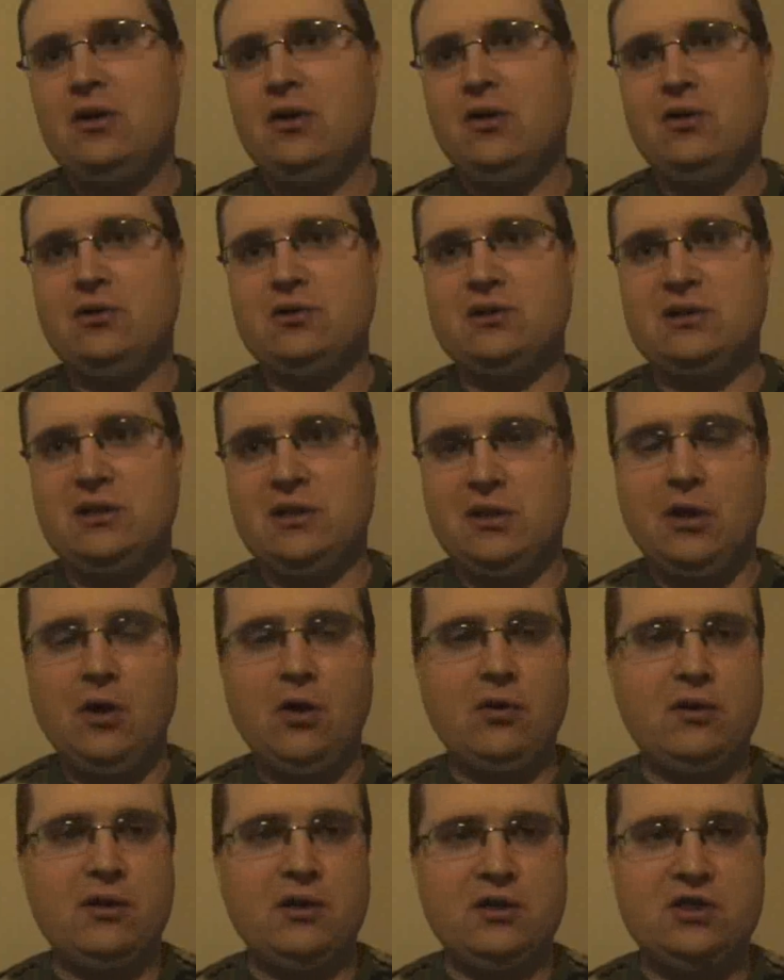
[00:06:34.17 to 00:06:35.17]
to
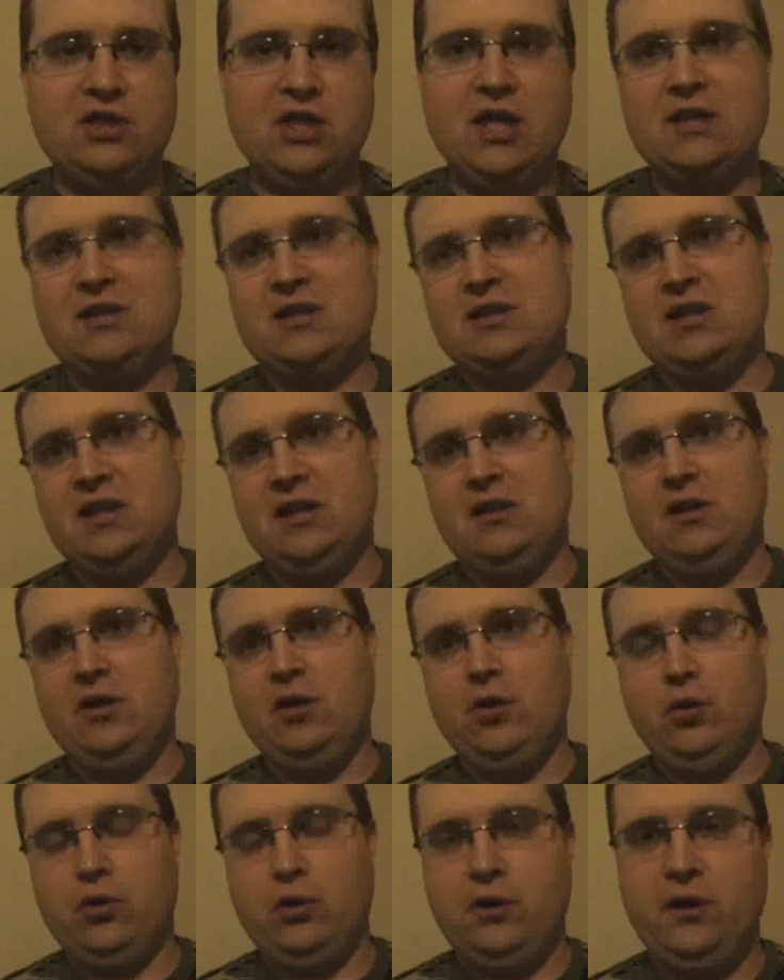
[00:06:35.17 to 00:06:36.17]
go with the Jets in
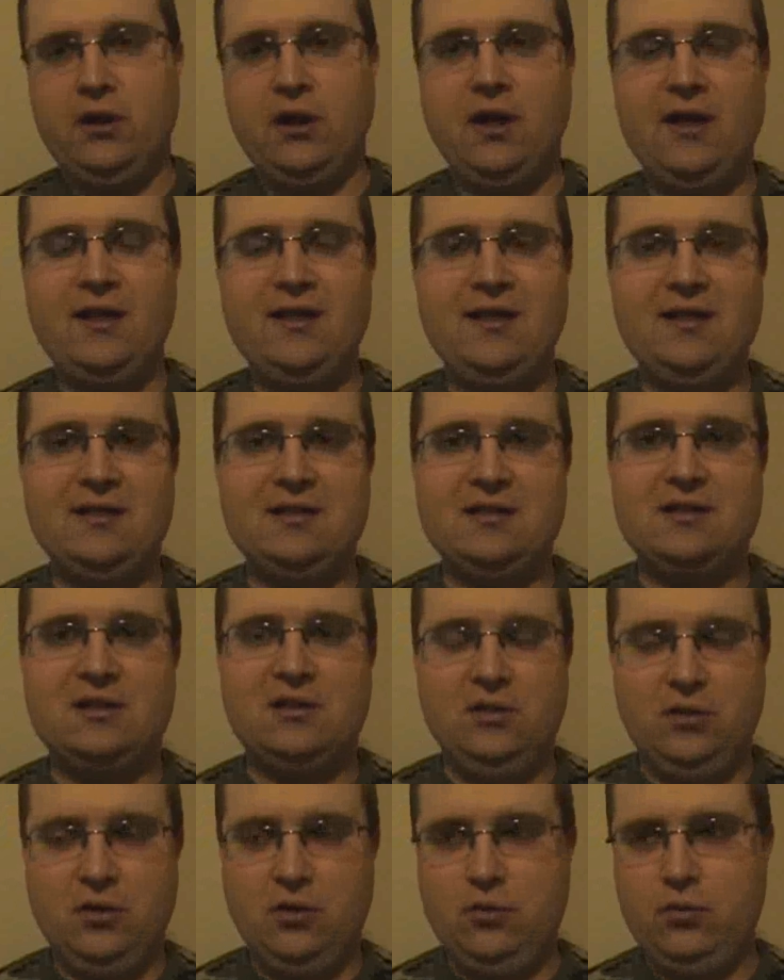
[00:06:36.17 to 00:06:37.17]
the early 90s,
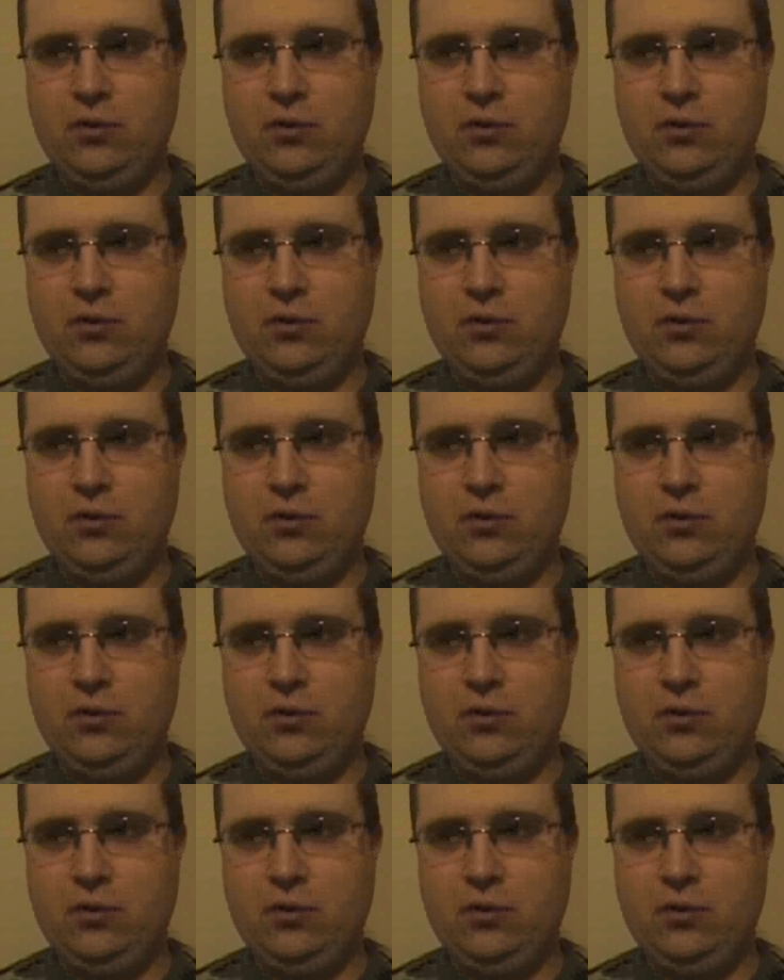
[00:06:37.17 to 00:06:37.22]
you know,